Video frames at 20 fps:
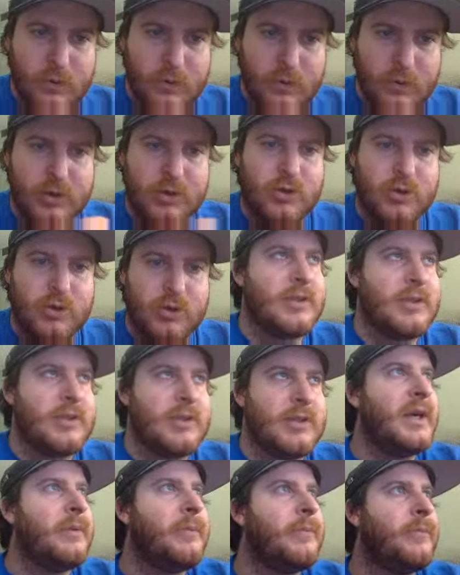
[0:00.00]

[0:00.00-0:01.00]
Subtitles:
So the choice is B.